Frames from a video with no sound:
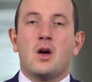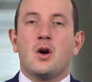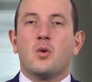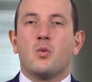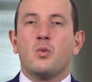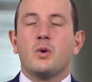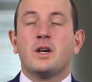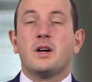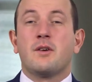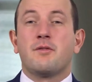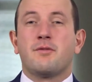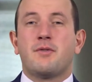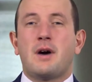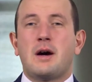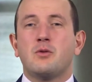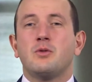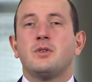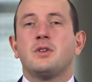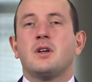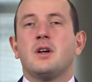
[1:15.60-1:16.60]
We have
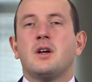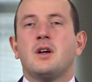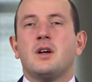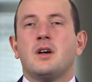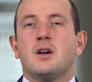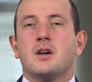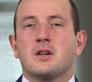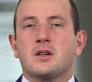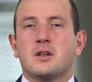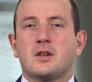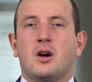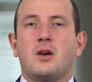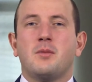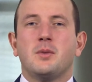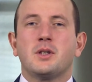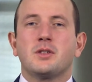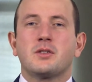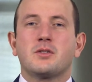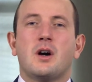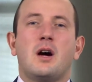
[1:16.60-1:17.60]
found
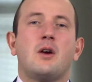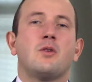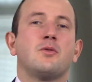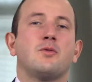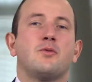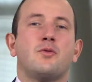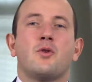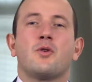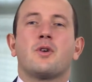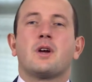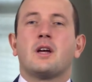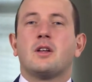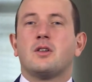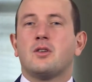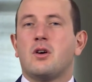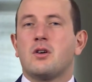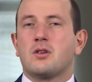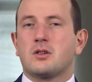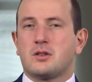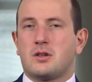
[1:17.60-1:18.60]
common ground for a
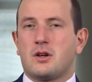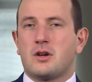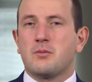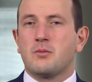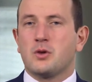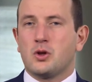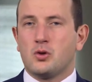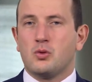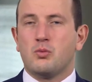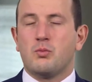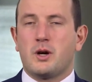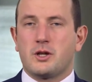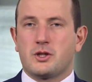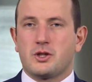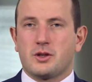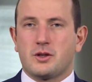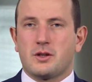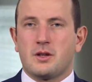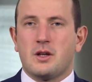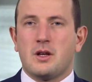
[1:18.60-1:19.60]
long term EU
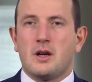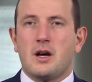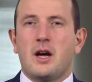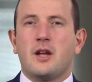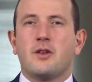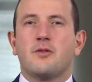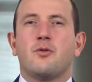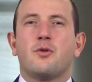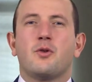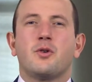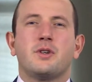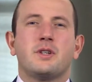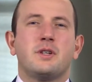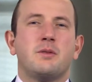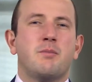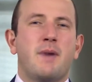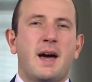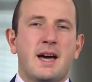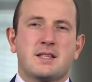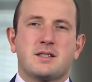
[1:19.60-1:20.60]
budget and for the
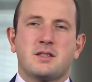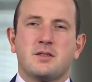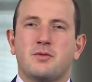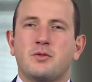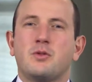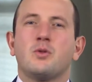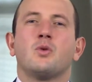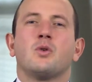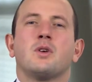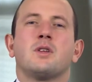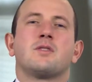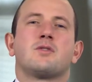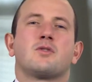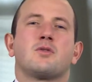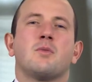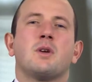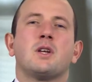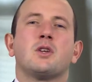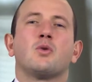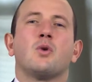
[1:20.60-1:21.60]
massive new
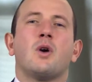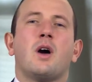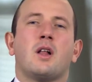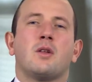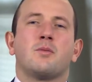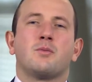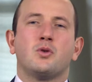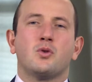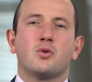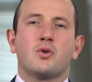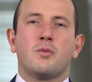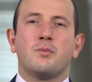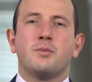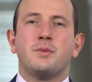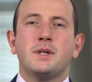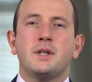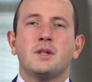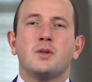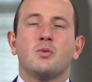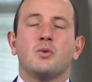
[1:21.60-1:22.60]
instrument to help Europe
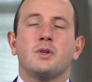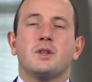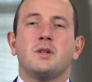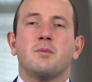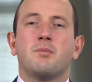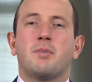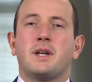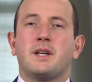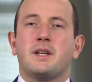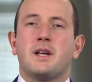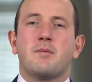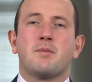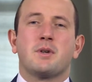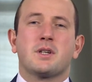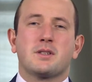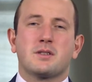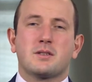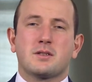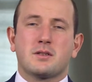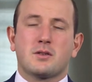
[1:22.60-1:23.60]
deal with the
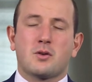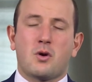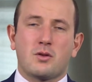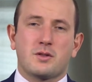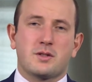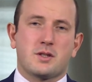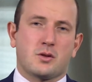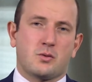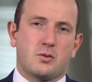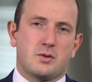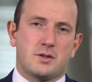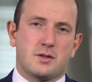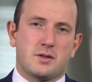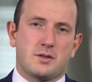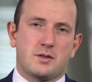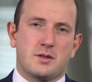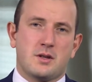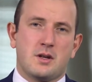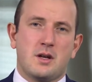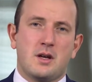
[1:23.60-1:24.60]
pandemic's
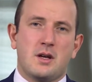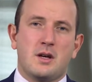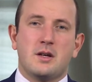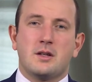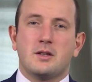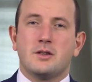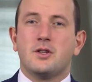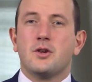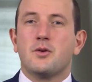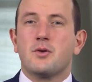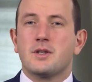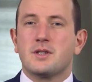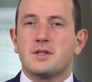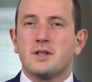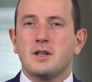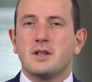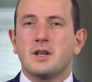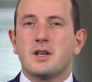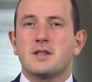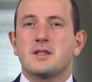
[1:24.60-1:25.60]
consequences the
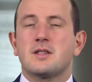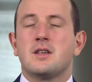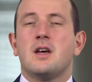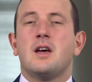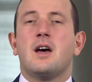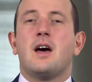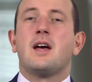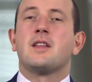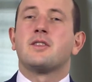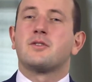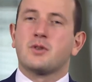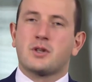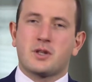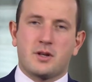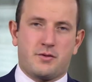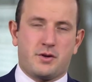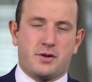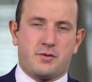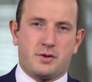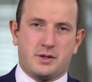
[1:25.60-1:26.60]
Resilience and
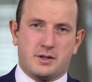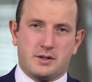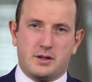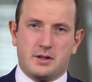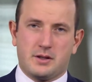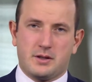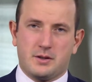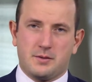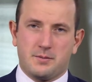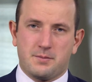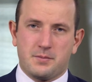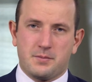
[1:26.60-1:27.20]
Recovery Facility.